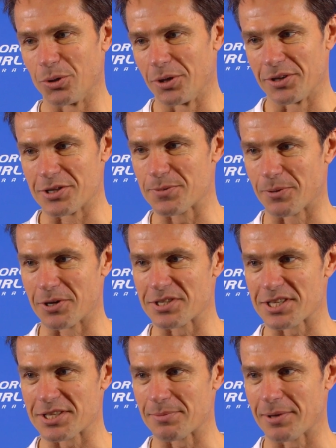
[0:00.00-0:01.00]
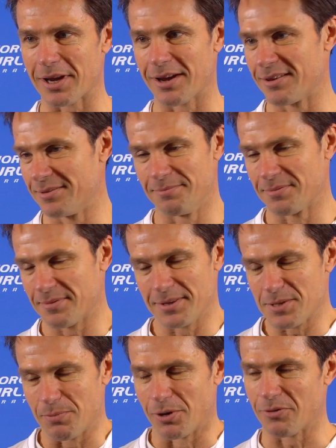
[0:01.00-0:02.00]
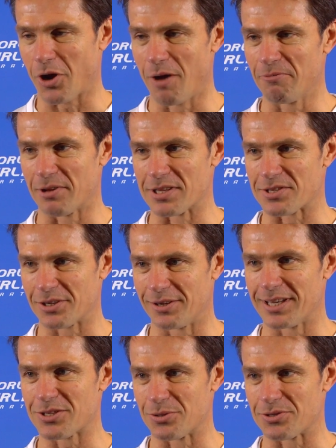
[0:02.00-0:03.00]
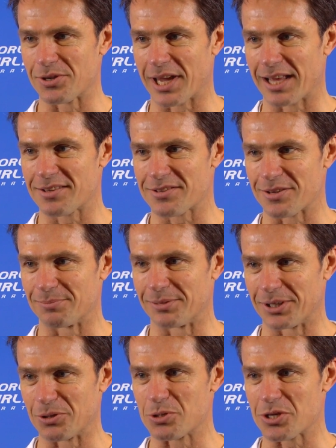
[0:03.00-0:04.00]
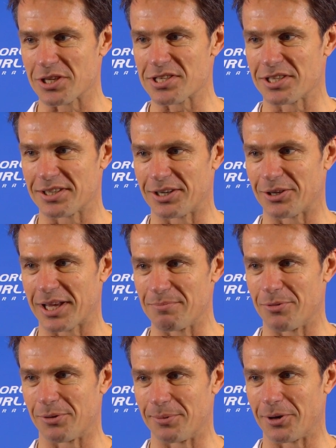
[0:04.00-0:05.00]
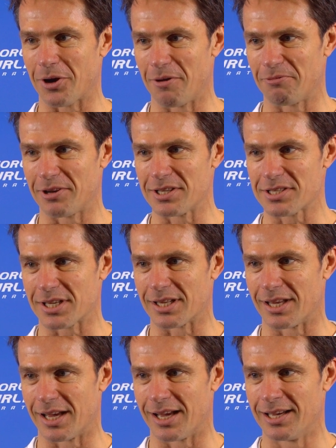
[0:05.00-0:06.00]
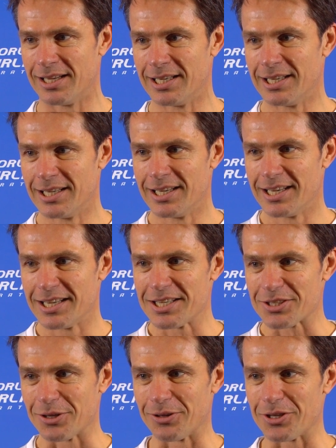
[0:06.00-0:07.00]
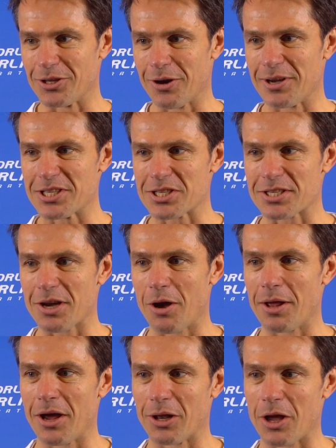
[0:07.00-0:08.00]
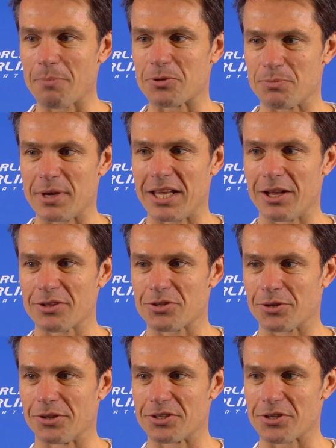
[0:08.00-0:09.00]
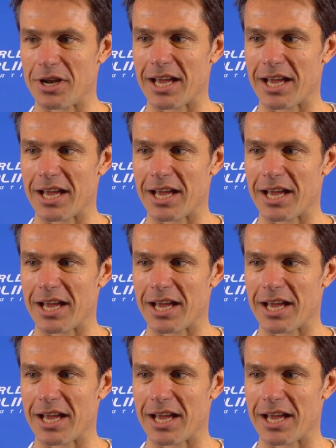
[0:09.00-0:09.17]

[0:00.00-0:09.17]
all other sports, is a big sport of confidence. You know, as soon as you get some good shots in there, you get more and more confidence. And so now it's only up to me not to